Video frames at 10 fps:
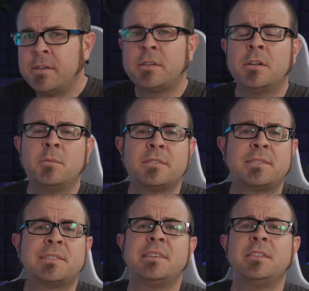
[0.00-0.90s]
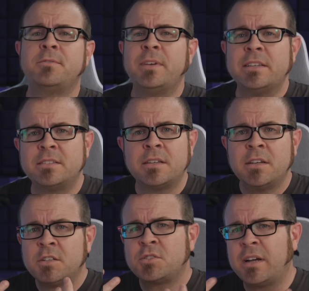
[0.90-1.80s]
You can almost see the face
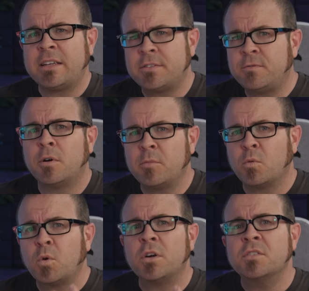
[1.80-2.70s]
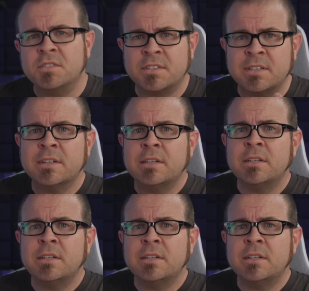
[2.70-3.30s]
trying to form the words.